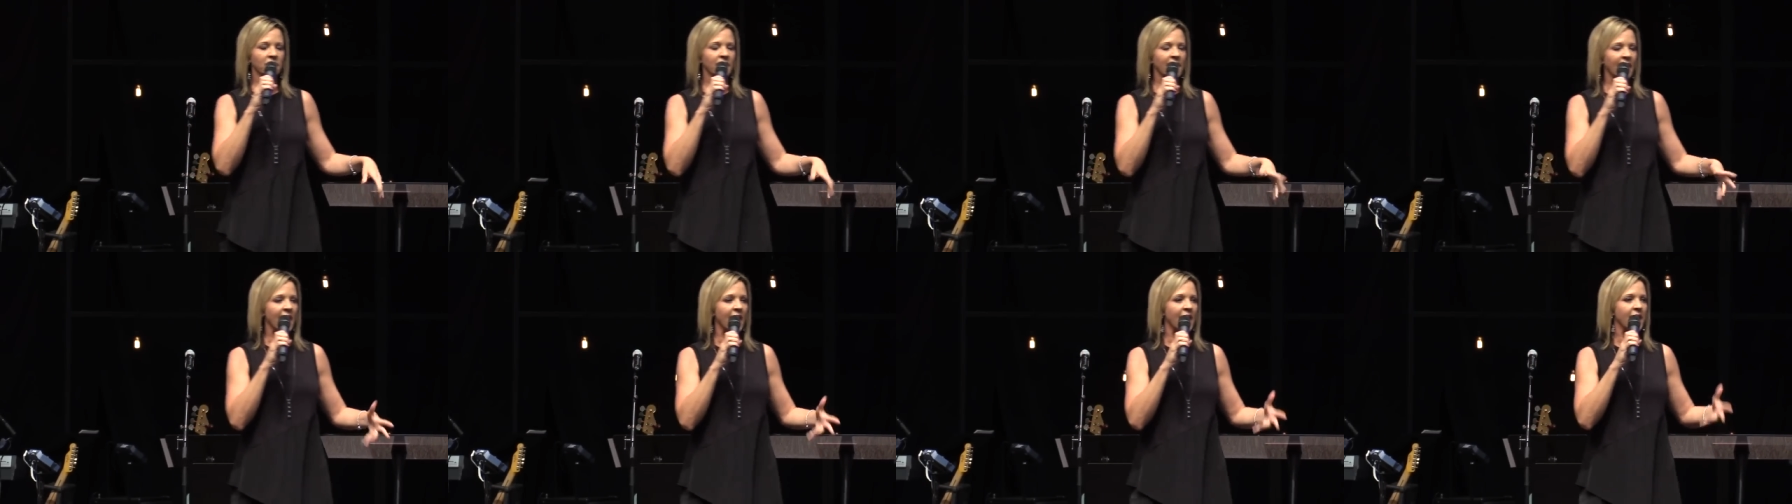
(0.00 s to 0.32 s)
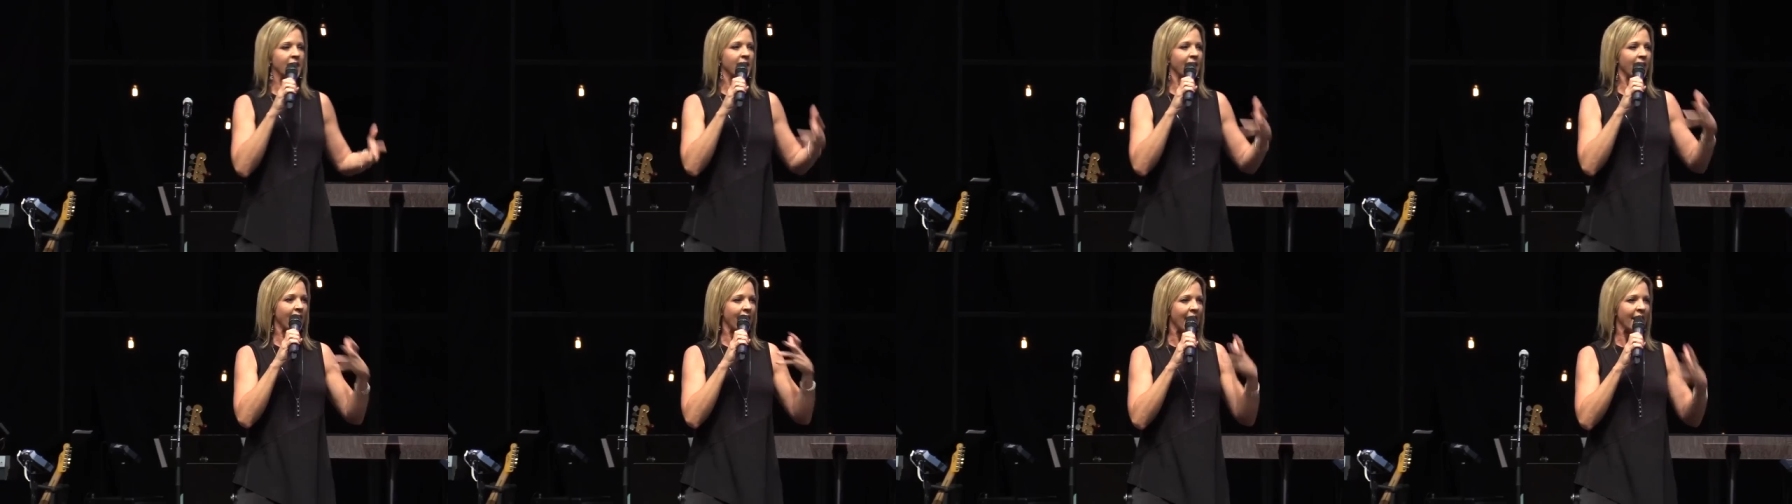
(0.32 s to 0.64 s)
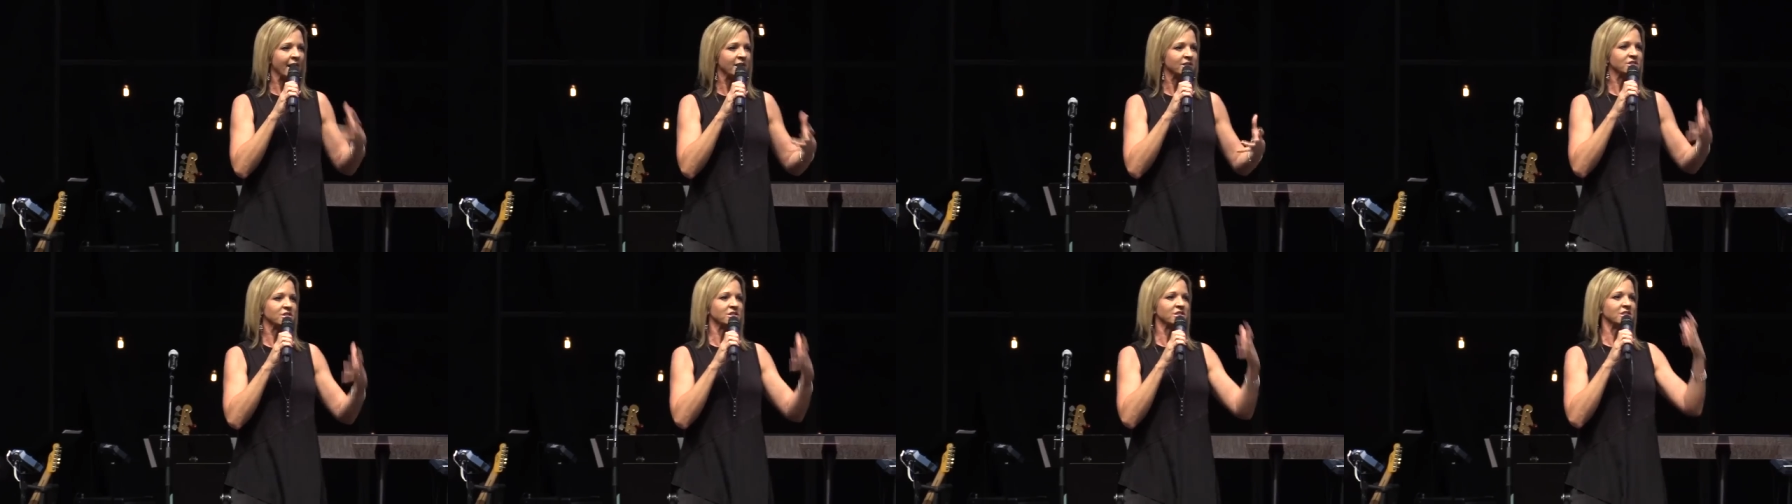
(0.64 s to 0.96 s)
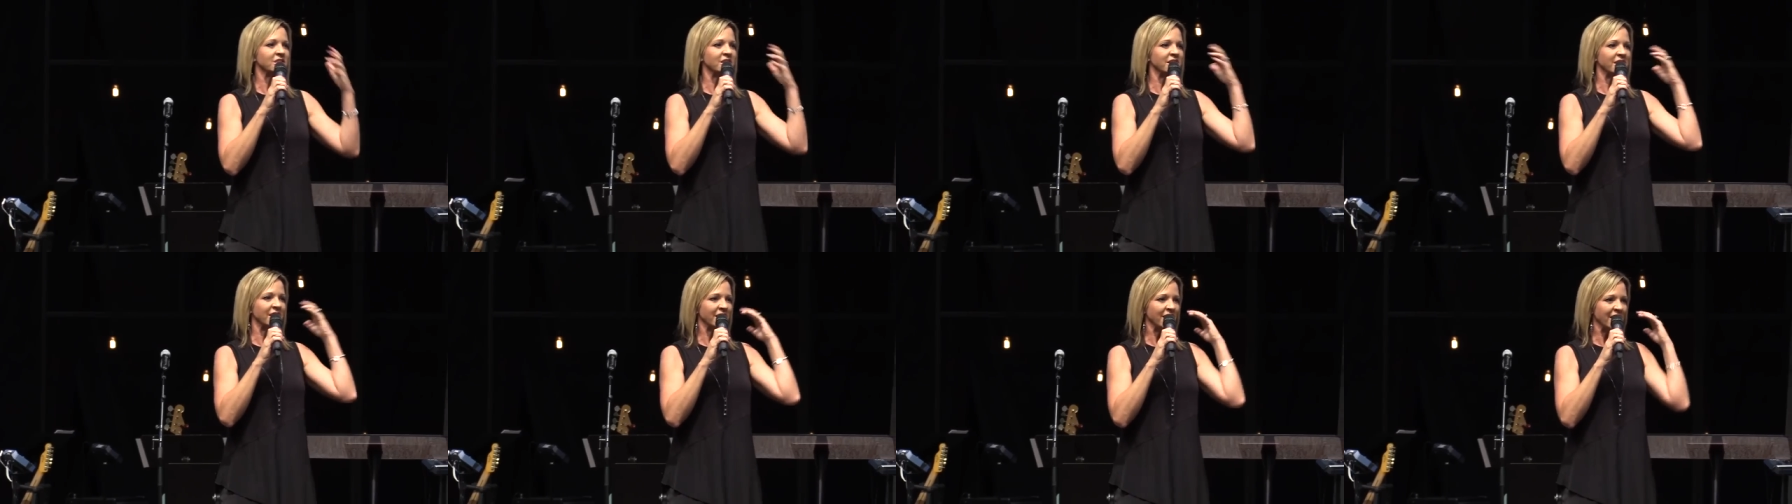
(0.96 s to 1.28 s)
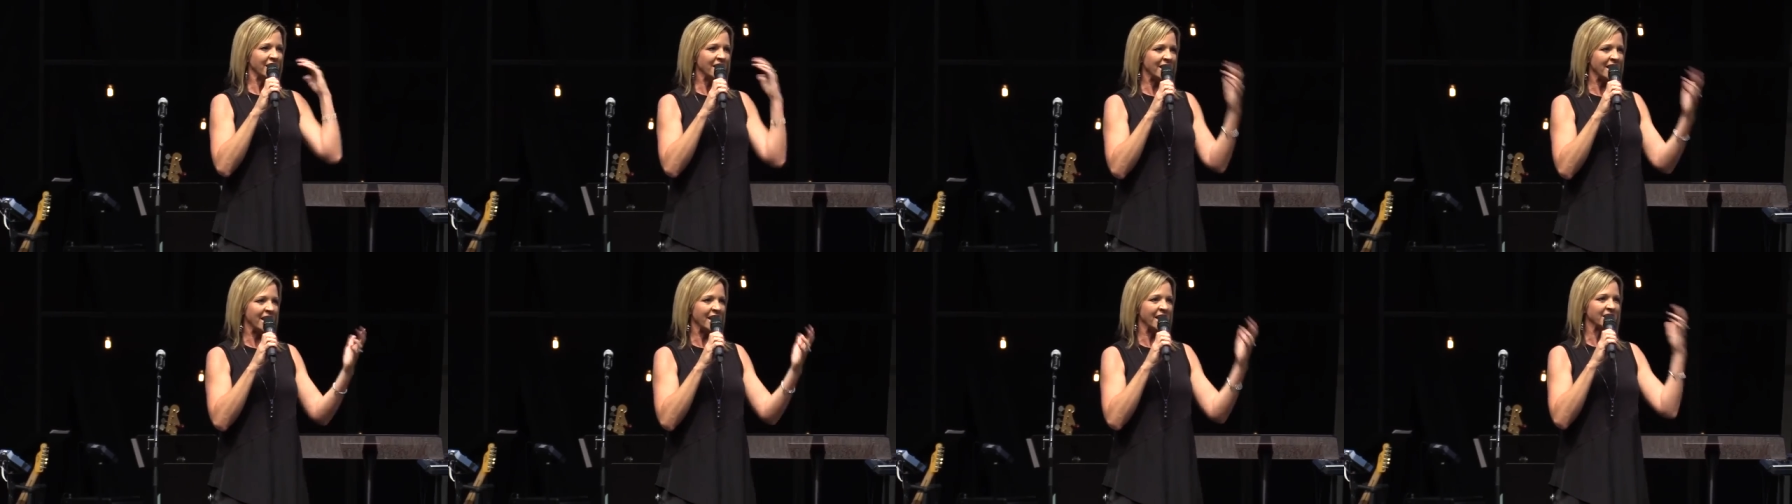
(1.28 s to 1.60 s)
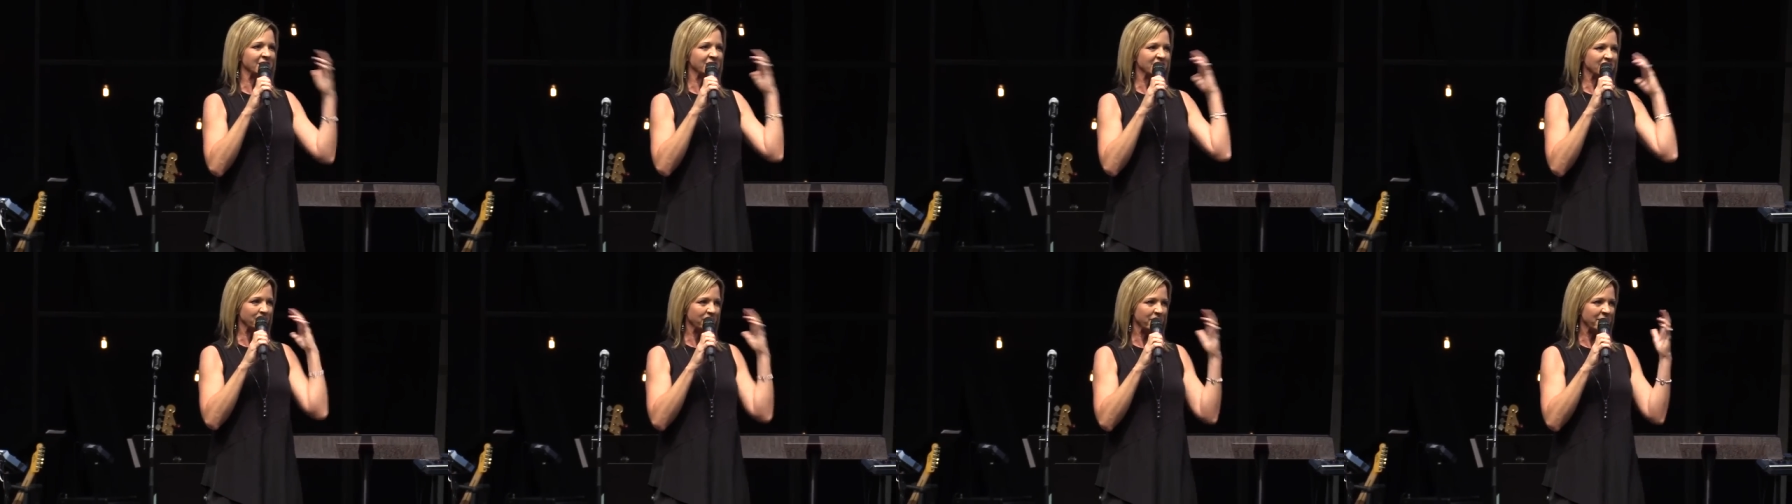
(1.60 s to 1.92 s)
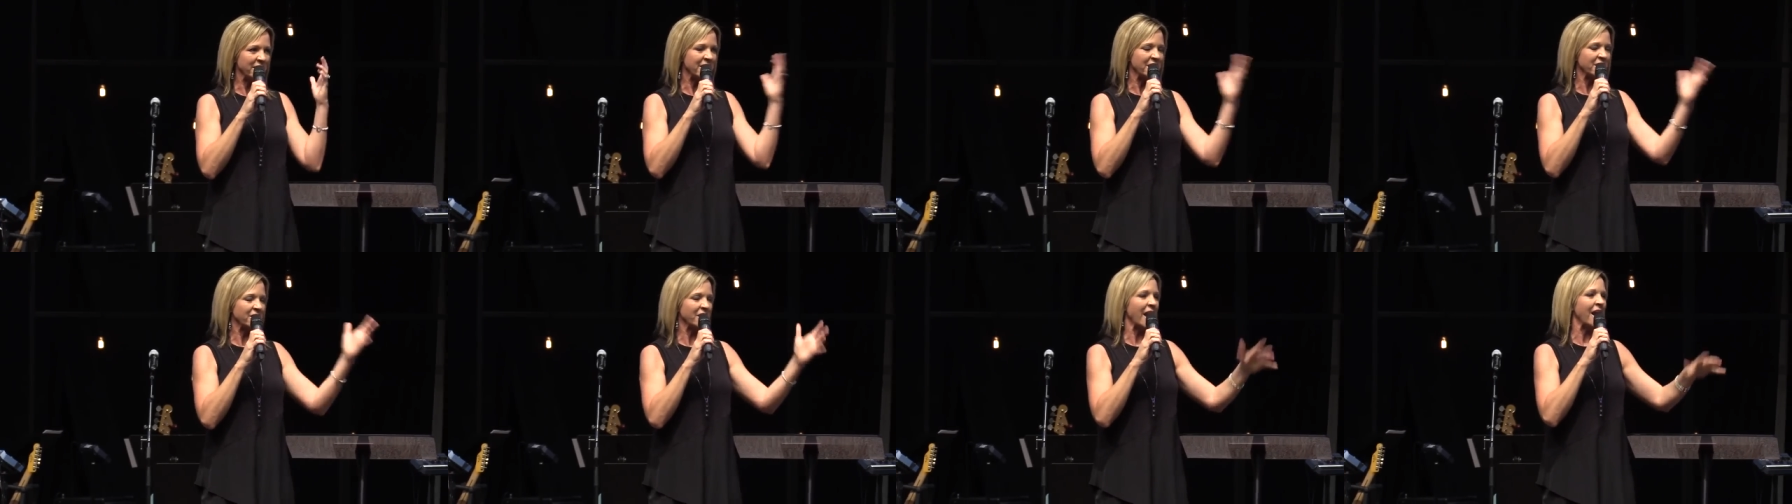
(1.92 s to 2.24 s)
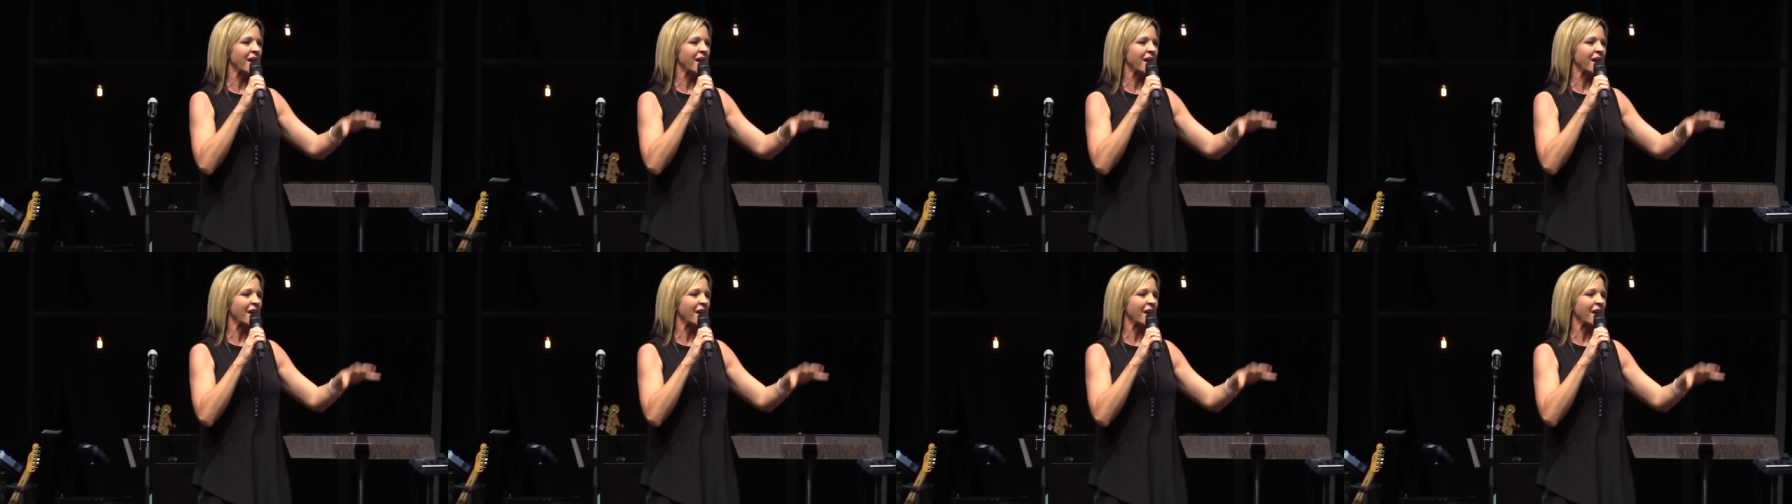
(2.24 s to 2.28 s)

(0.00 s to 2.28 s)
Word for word: Land actually needs to be healed.